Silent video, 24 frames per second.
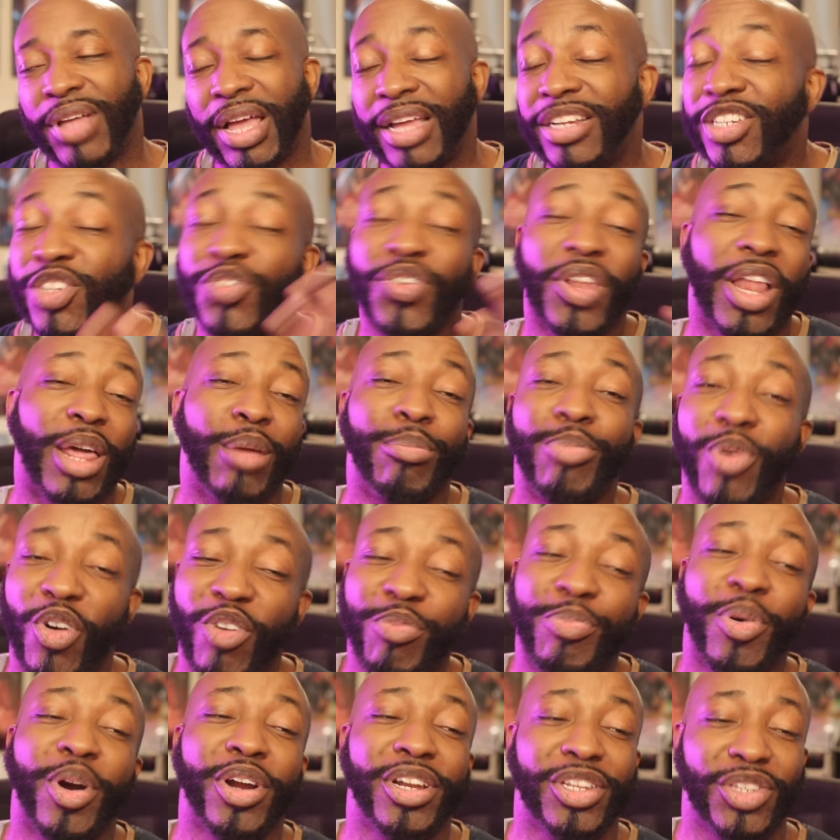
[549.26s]
just feel like
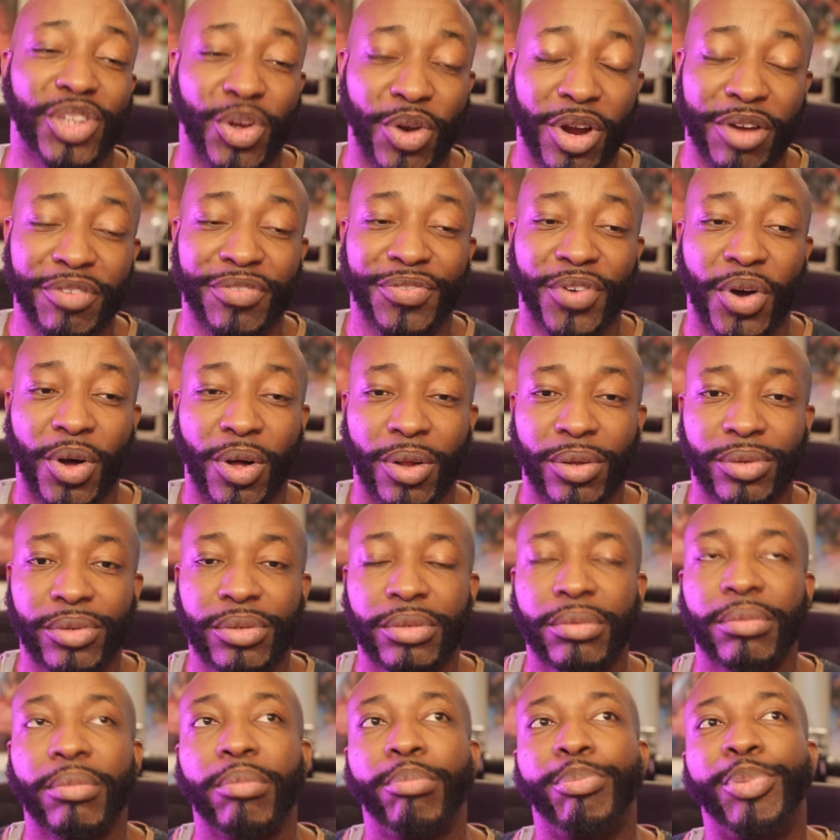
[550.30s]
both parties are at
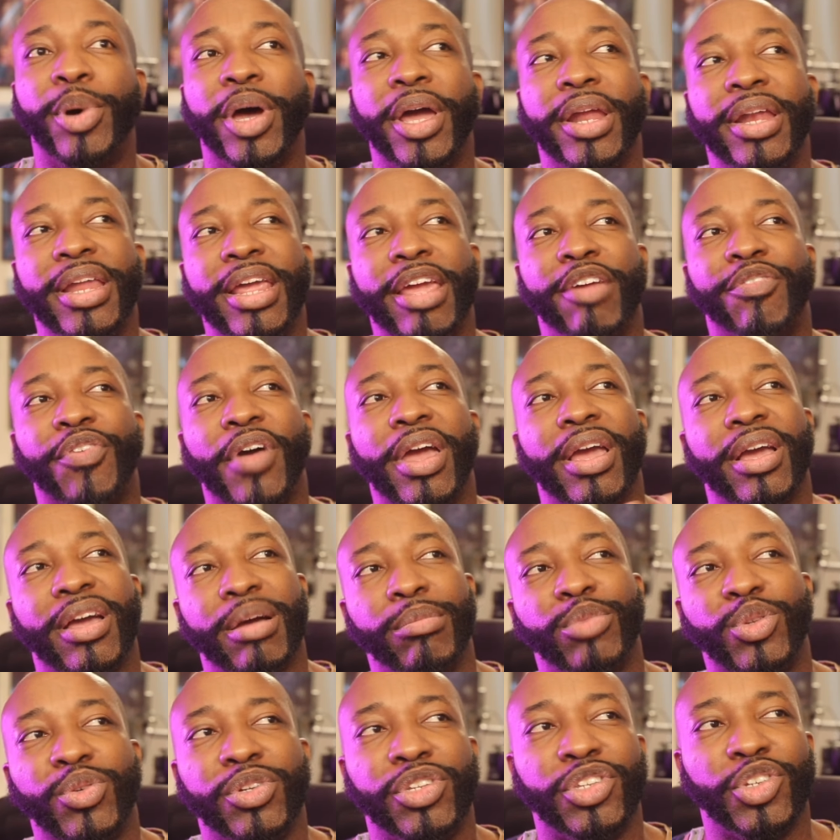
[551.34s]
fault. But if I
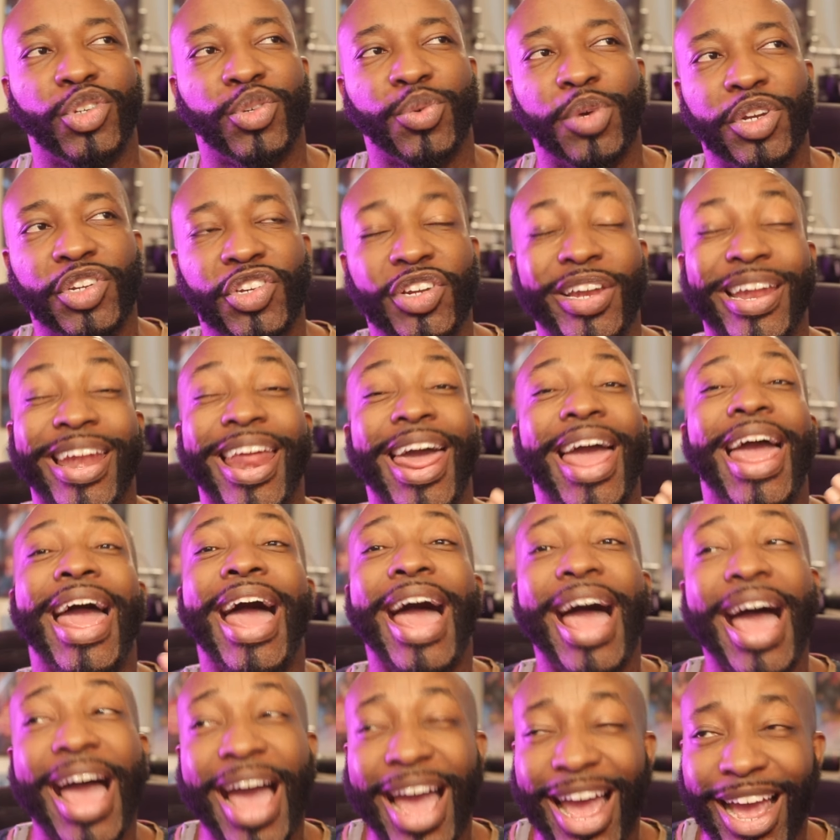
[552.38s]
come to a situation and I
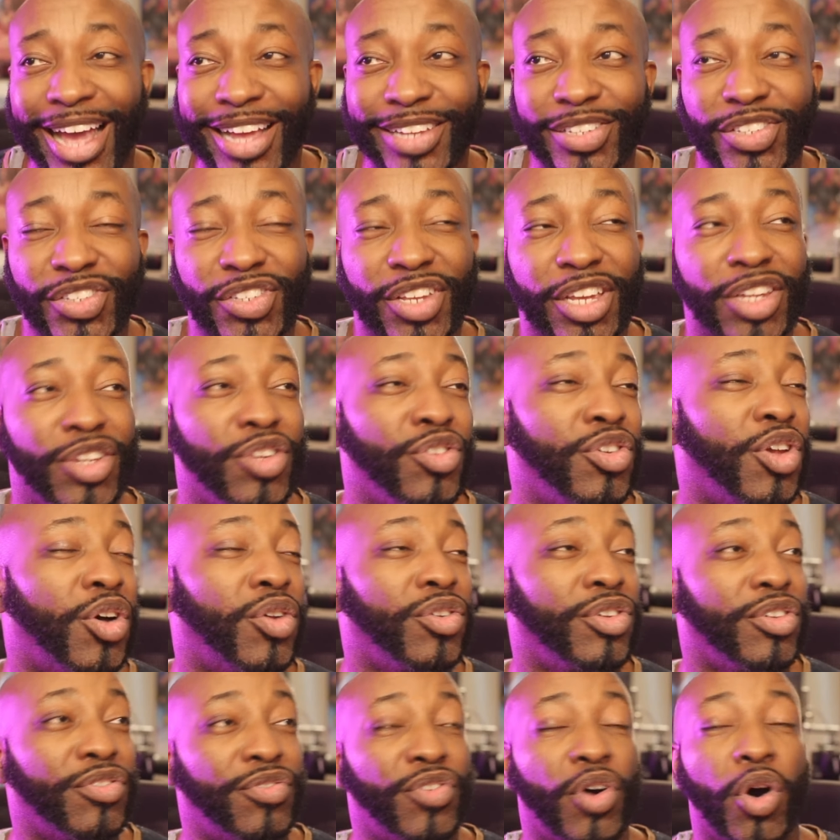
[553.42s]
ask and you
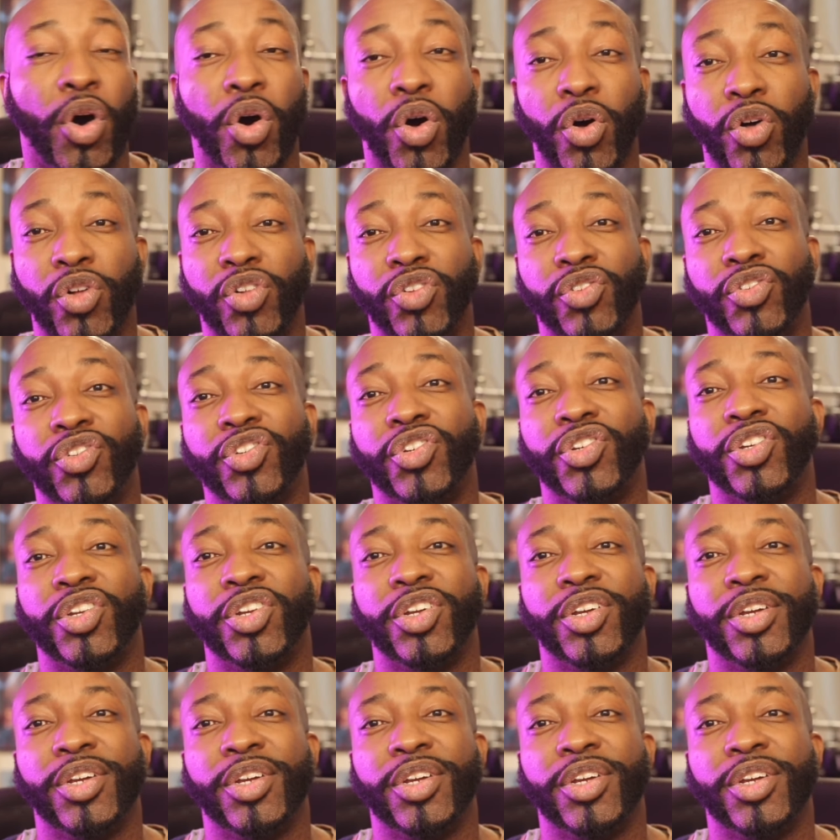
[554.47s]
don't divulge,